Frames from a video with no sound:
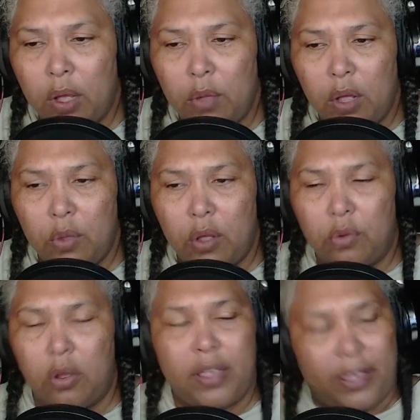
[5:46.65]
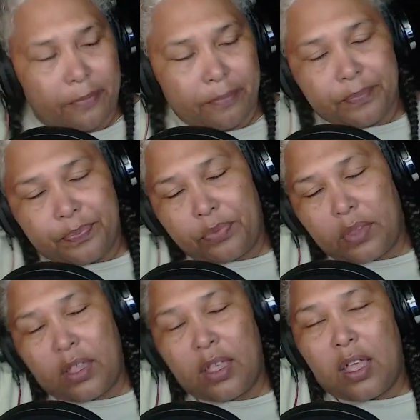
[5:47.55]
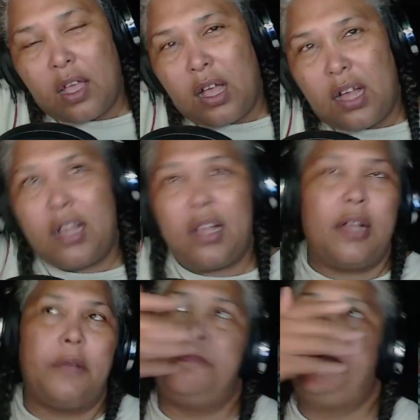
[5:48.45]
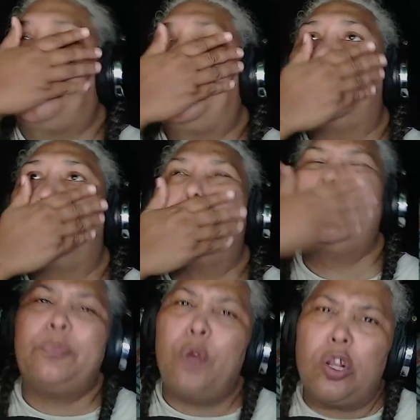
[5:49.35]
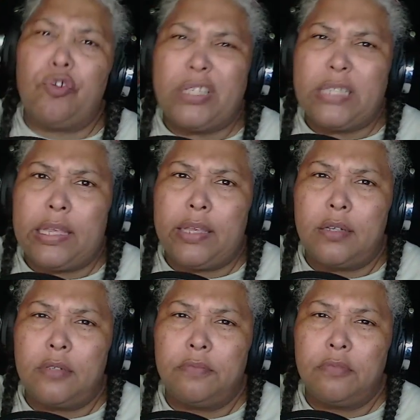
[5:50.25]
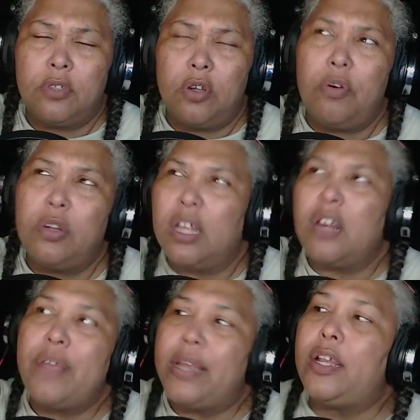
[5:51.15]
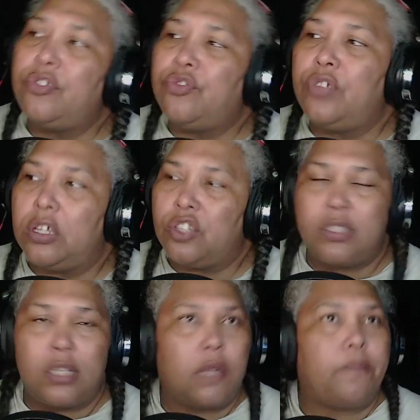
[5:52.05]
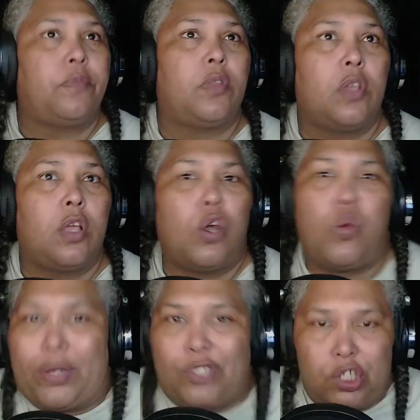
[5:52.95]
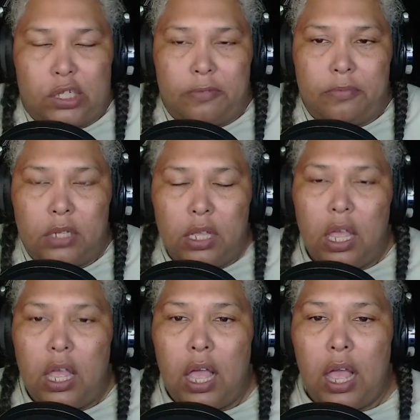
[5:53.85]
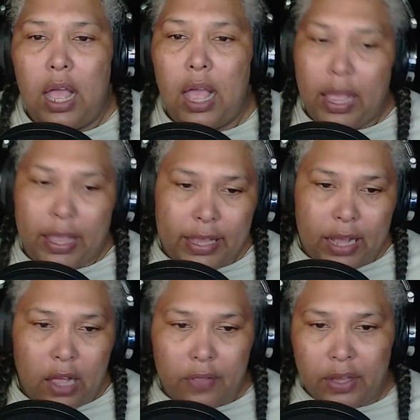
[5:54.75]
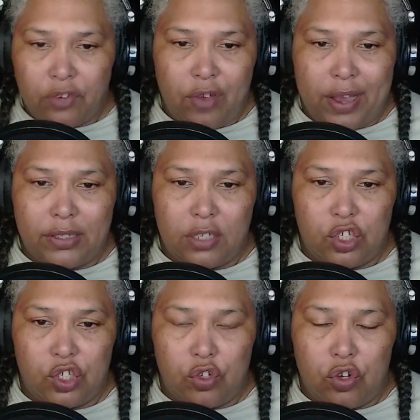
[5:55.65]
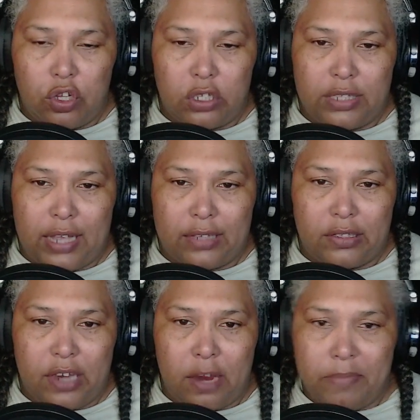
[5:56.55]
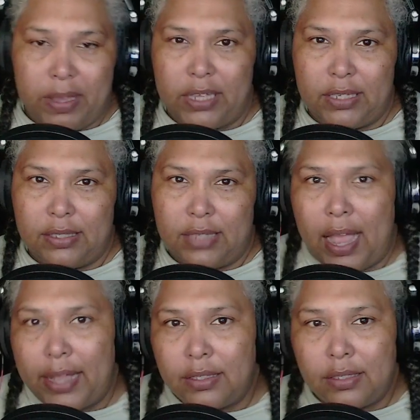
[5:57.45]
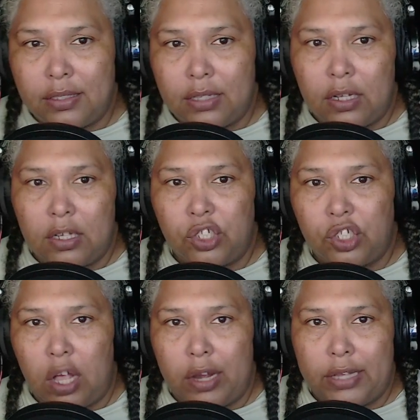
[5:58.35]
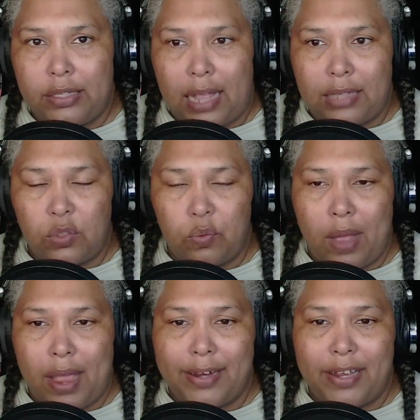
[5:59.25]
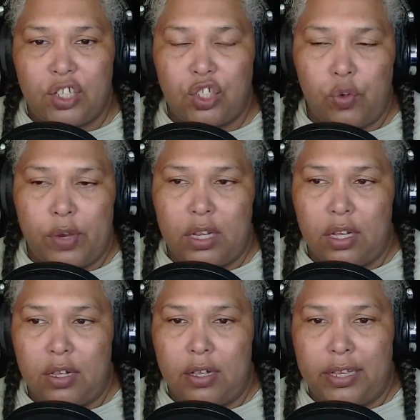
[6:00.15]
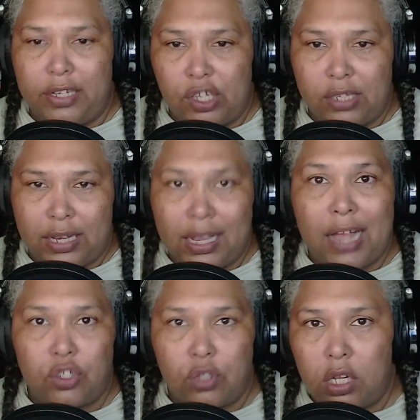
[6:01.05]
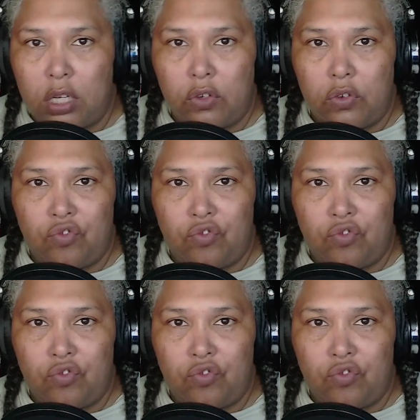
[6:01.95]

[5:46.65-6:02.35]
Whoa. Okay. Small critique, or not really a critique, just a question. Are they trying to show that there are many sides to Charlotte? That's why they're showing her in just a casual